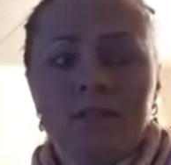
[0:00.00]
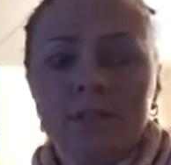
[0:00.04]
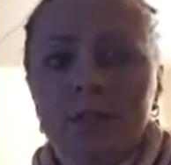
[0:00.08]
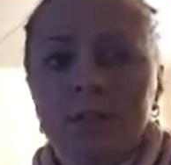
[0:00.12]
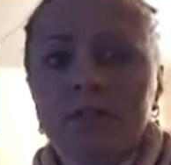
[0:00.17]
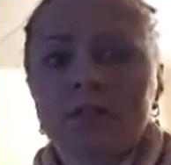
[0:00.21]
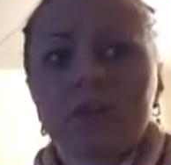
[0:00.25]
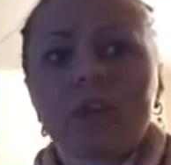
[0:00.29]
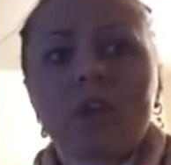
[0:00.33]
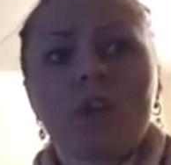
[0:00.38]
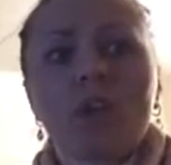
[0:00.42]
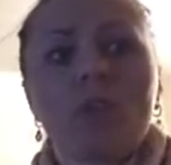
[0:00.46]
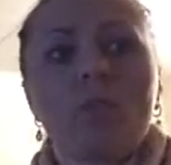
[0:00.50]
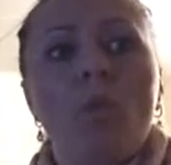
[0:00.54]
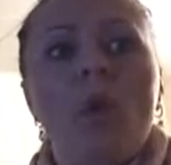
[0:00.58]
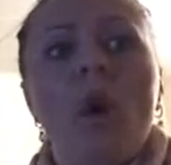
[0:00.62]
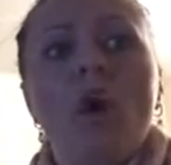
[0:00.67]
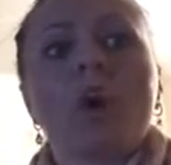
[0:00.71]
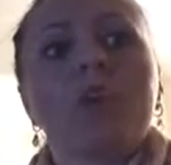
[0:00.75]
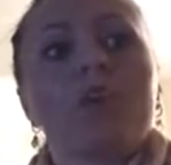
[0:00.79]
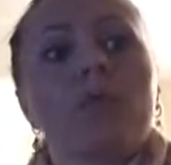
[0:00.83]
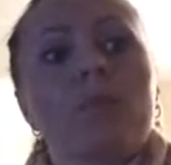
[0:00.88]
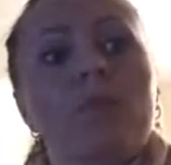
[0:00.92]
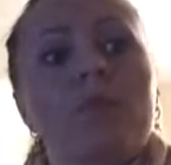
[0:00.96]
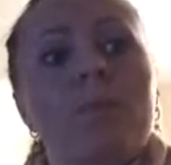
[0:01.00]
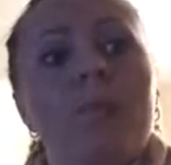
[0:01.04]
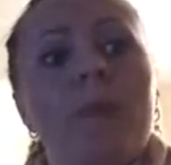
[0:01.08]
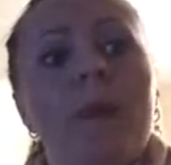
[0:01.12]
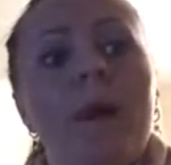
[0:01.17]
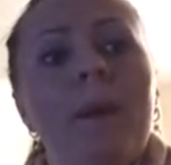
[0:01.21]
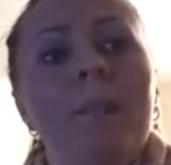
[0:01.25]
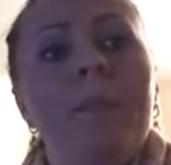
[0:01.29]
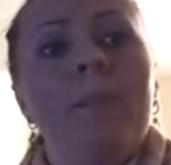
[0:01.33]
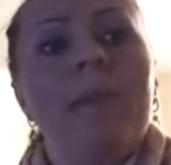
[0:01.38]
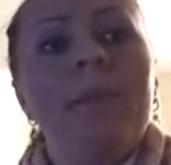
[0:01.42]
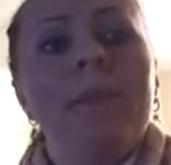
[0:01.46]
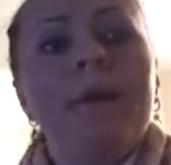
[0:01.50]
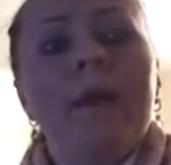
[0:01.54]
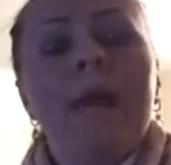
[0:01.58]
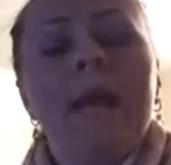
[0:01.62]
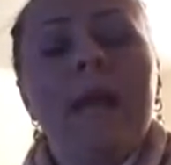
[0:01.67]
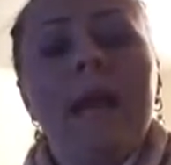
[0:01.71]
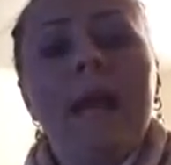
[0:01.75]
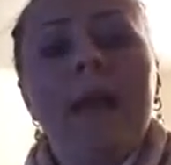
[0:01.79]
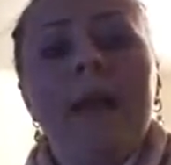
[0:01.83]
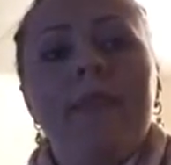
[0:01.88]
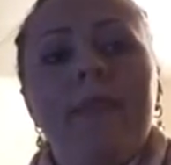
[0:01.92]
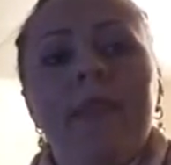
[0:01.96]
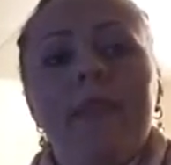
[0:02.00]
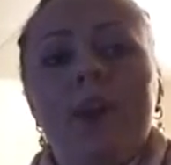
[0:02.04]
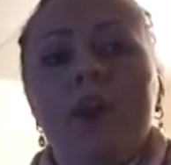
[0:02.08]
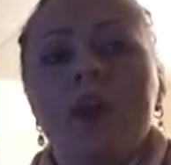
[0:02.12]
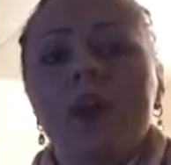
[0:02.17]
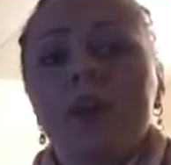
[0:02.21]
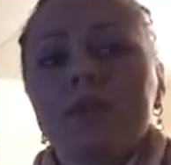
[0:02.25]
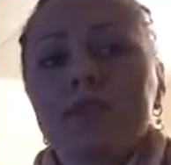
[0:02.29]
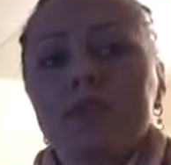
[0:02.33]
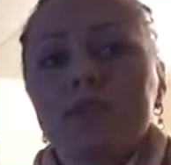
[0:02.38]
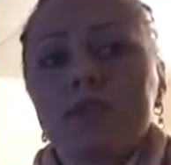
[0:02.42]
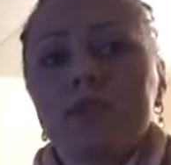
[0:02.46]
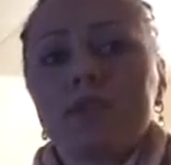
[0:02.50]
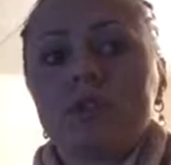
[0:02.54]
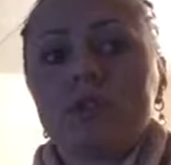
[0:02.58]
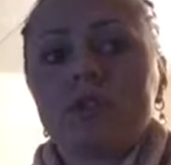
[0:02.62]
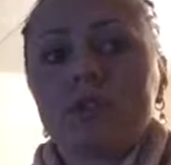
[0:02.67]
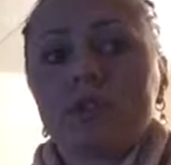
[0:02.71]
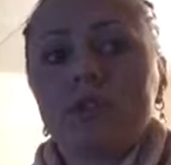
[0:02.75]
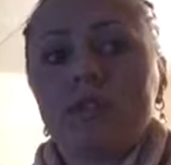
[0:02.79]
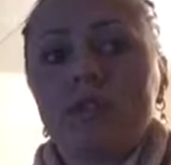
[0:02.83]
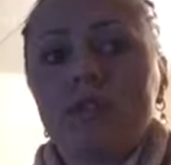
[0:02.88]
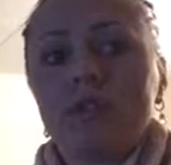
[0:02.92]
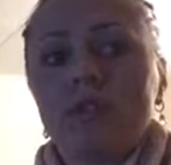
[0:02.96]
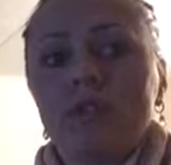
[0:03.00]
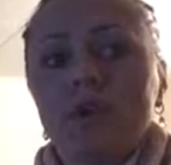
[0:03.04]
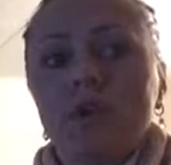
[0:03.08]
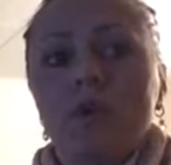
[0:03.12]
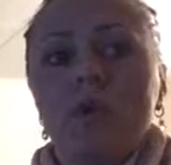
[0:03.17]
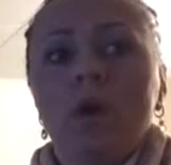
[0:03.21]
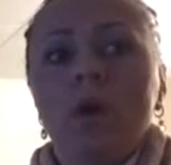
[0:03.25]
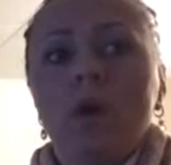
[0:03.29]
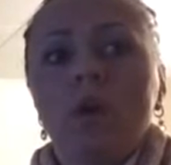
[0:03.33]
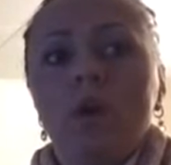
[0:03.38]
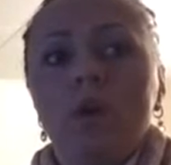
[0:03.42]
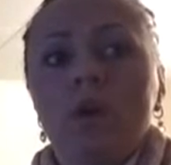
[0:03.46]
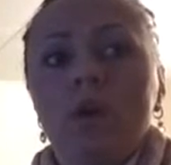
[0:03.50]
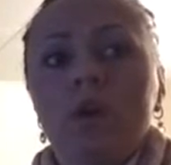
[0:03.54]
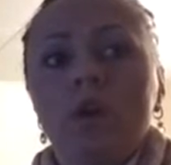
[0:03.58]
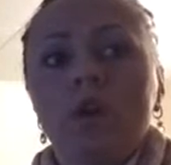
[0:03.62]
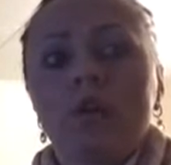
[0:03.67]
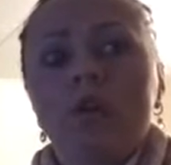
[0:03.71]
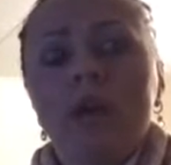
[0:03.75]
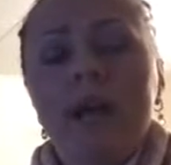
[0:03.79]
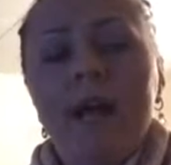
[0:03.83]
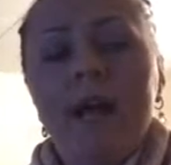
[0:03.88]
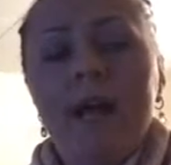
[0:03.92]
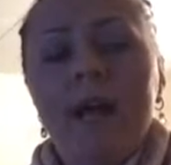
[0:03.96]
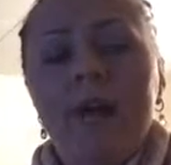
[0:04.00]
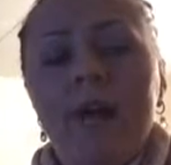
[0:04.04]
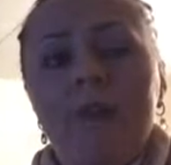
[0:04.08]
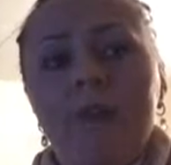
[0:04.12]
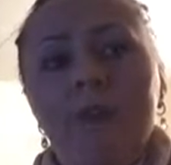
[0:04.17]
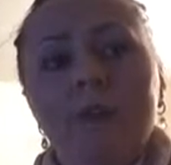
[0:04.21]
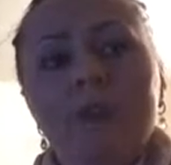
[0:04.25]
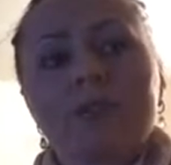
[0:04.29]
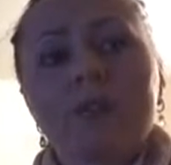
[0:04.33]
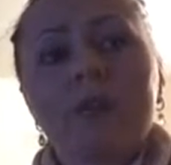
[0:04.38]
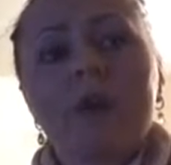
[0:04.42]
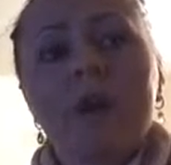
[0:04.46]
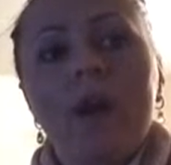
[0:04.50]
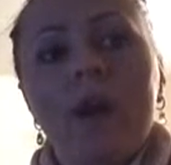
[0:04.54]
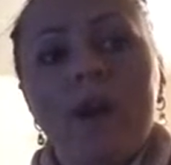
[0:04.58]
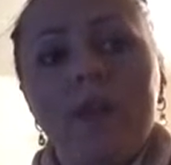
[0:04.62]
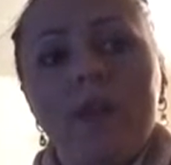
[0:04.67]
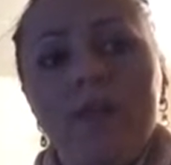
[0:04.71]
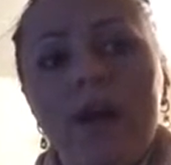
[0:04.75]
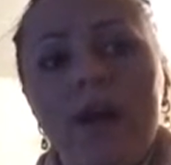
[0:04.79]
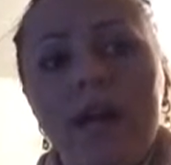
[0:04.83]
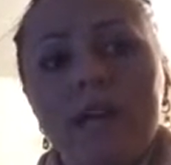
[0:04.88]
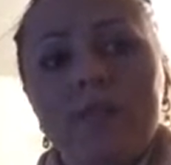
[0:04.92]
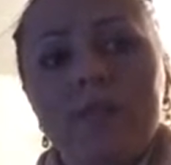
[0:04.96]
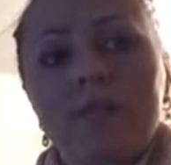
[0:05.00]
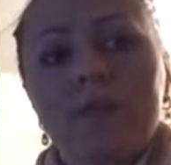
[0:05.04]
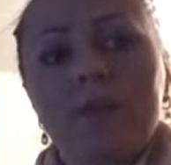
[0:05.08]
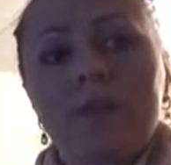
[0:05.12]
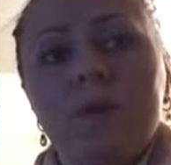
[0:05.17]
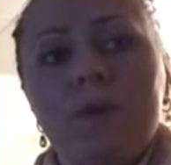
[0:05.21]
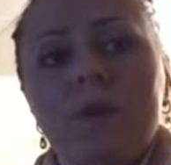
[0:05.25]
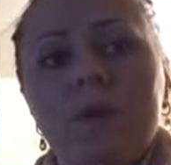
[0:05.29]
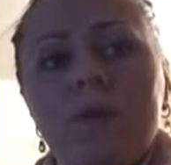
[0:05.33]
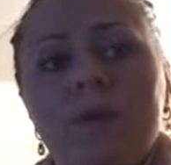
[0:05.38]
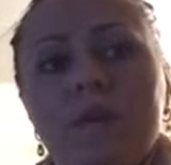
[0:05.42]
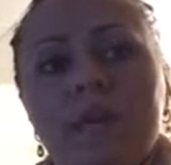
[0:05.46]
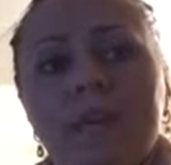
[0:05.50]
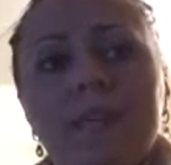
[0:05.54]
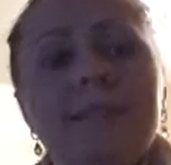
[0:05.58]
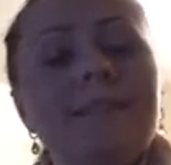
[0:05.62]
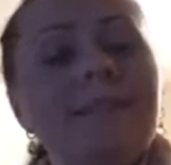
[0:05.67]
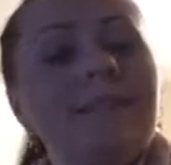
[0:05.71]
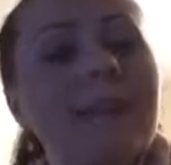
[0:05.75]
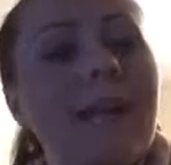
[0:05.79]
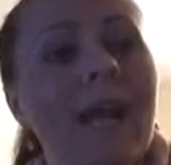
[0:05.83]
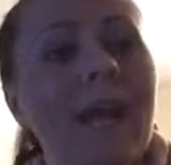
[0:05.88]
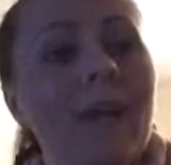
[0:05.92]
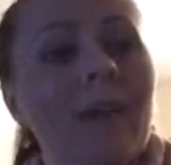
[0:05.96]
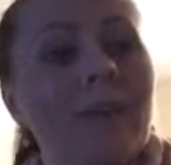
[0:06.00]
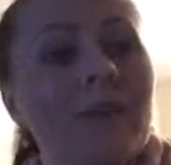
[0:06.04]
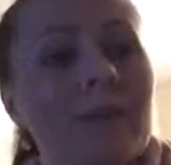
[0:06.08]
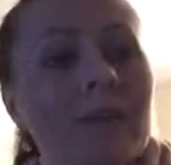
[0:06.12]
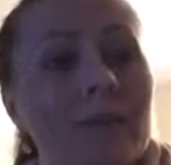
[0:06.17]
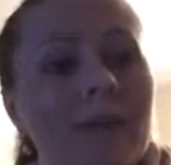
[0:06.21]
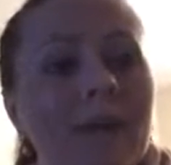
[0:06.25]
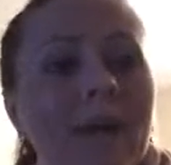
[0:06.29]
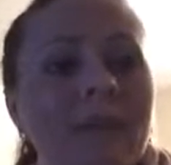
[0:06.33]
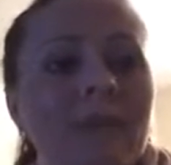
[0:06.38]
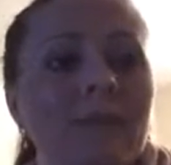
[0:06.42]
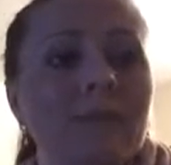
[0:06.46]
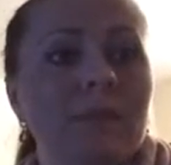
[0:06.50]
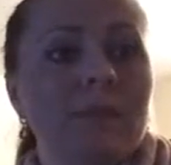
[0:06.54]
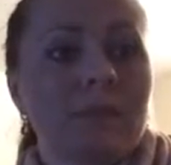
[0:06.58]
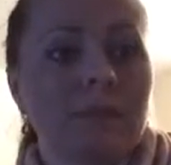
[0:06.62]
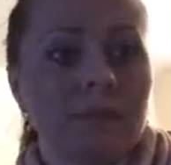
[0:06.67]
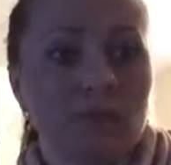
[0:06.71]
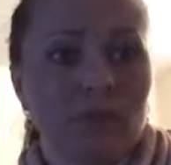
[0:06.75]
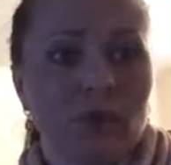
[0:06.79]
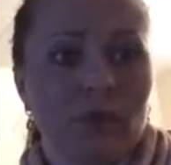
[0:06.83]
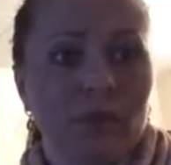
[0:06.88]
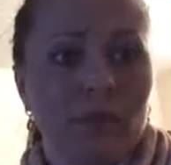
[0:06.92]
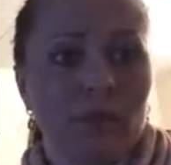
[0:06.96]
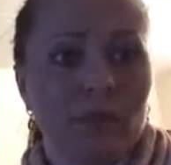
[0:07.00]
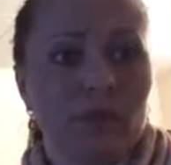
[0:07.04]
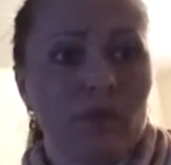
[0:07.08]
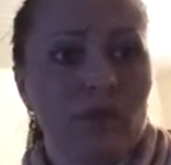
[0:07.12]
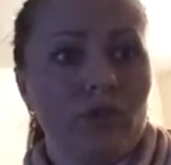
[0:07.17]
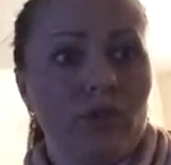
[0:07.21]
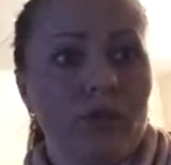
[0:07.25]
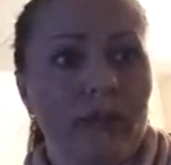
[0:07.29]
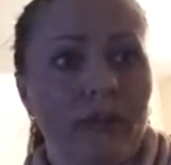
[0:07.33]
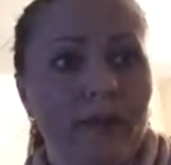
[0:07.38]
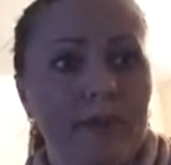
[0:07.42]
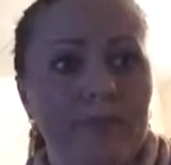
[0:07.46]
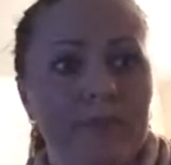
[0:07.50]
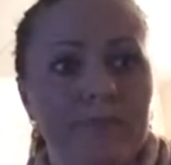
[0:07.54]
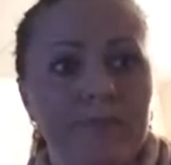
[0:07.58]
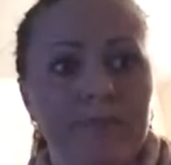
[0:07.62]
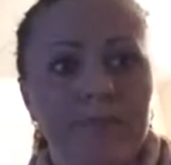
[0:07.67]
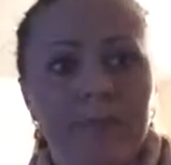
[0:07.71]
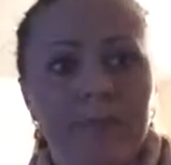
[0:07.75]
I'm just going to walk through the pump and then also just give you a quick lowdown of what's going on at the hospital and the ins and outs and possibly some troubleshooting.